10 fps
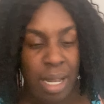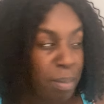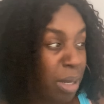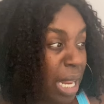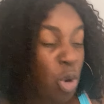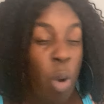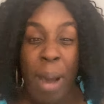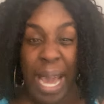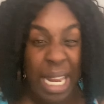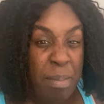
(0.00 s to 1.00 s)
But ain't
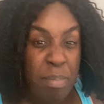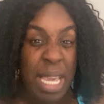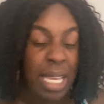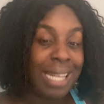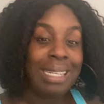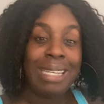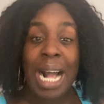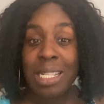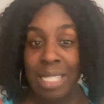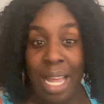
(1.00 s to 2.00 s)
nobody meek and
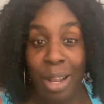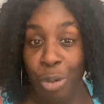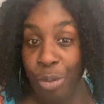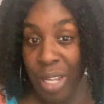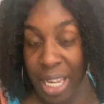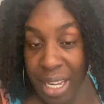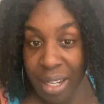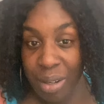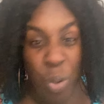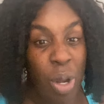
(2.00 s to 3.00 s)
docile over
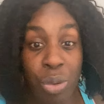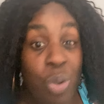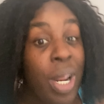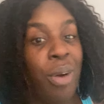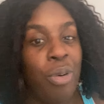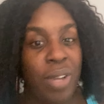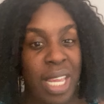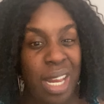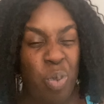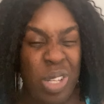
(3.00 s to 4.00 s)
here. We don't do that over
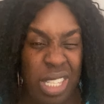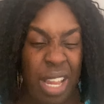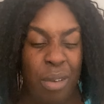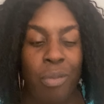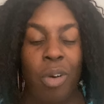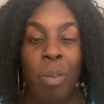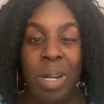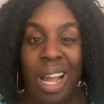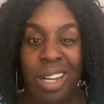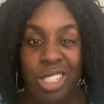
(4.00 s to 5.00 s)
here. We stand firm
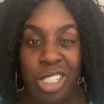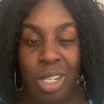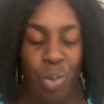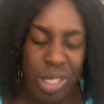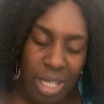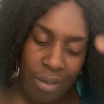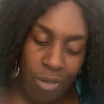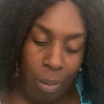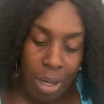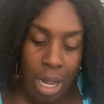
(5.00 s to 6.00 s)
in our shit. We stand
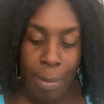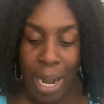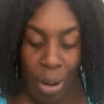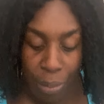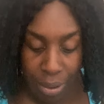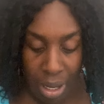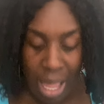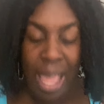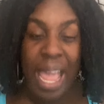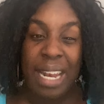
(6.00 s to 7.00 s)
firm in our power.
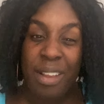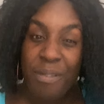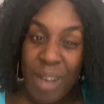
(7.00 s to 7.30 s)
And if